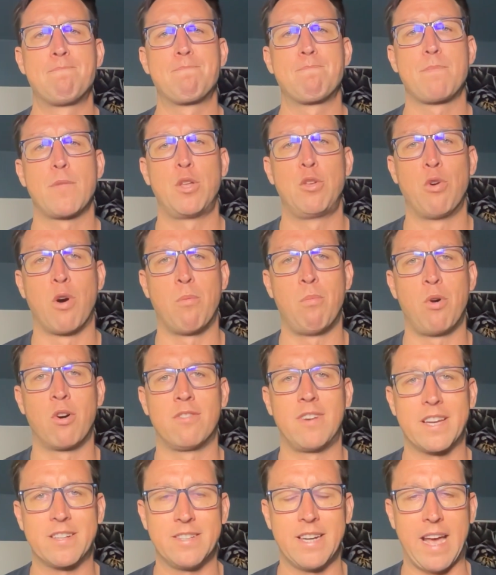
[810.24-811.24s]
you are more
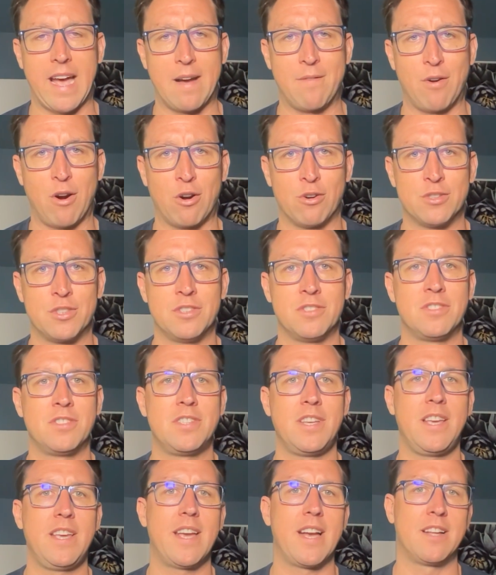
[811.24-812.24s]
likely to have
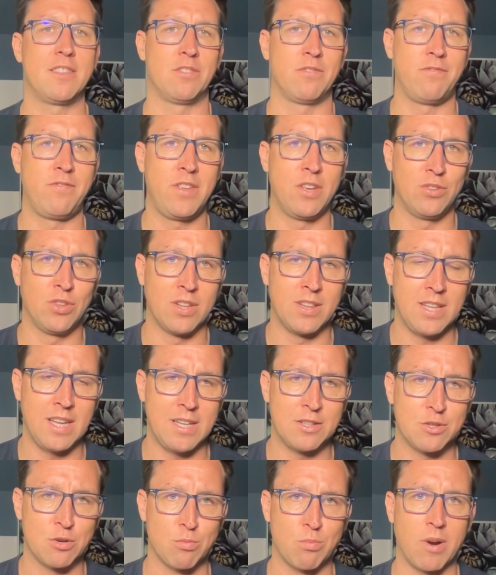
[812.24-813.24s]
urgency and feel the
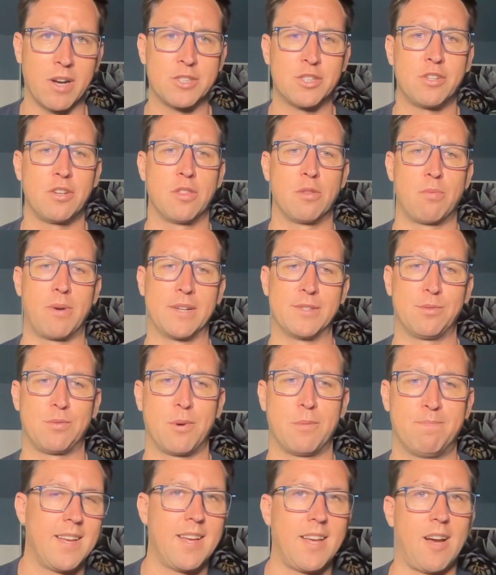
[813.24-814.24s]
need to rush to the
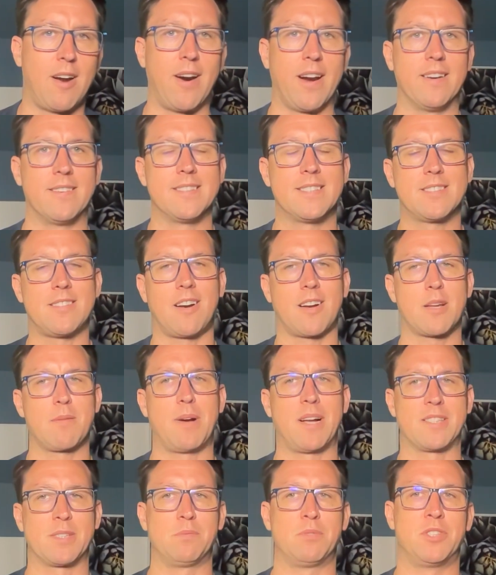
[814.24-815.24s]
restroom. All right, let's talk
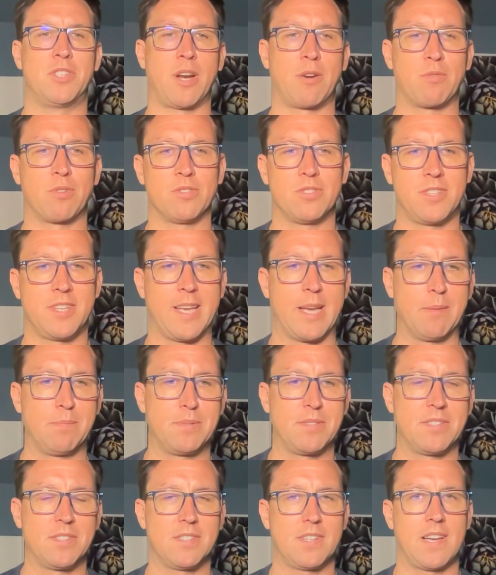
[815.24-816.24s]
about some general
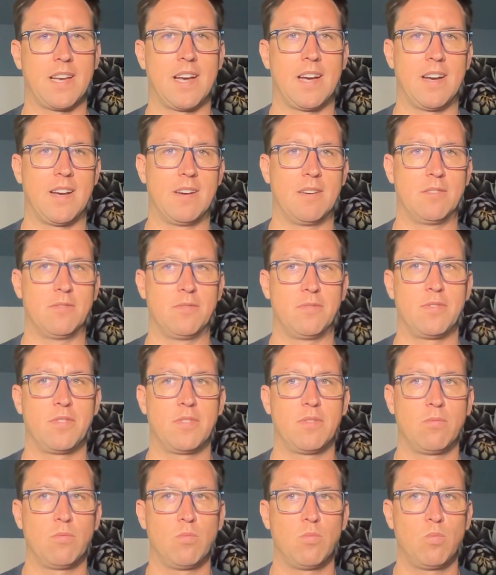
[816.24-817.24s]
tips of
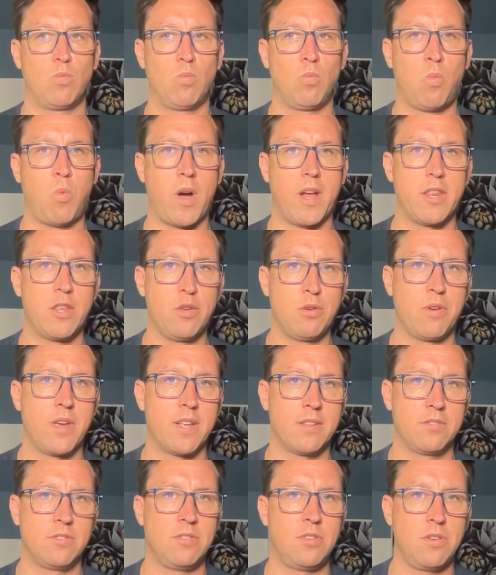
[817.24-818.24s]
what you
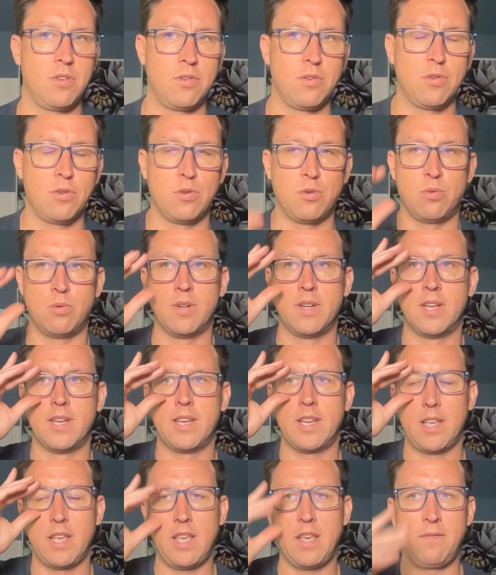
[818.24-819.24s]
can do
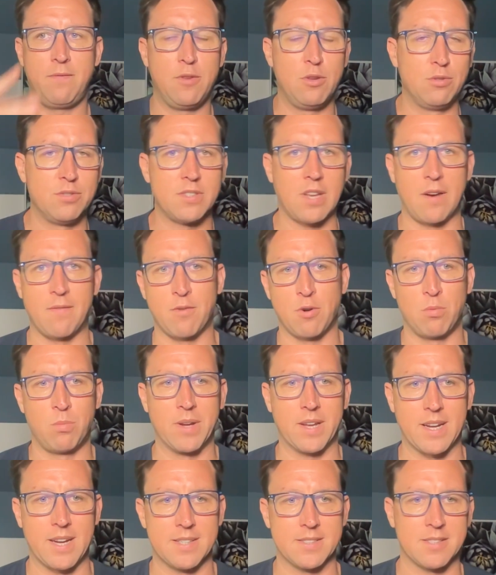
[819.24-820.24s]
if you suffer
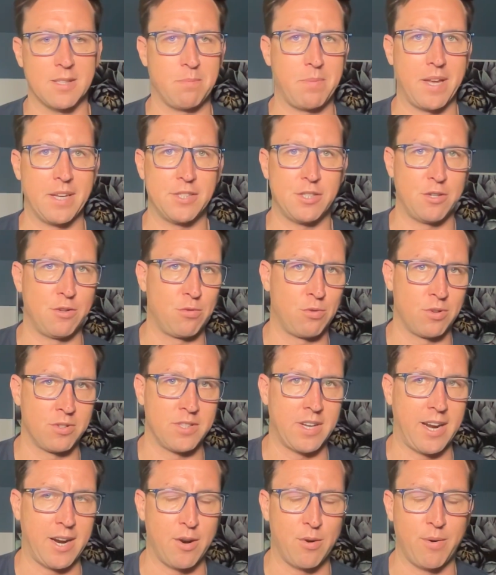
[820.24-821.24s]
with constipation or
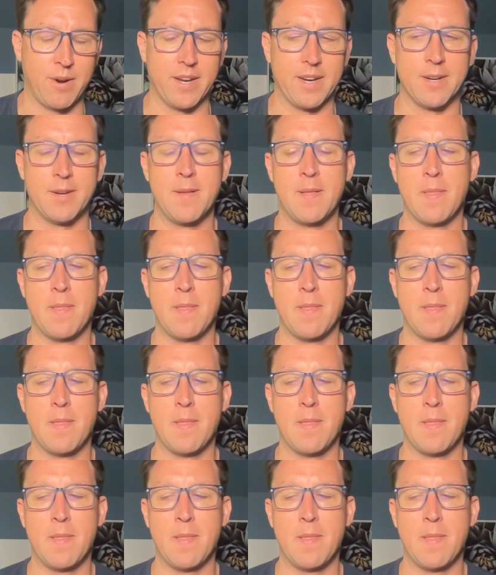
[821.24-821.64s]
diarrhea.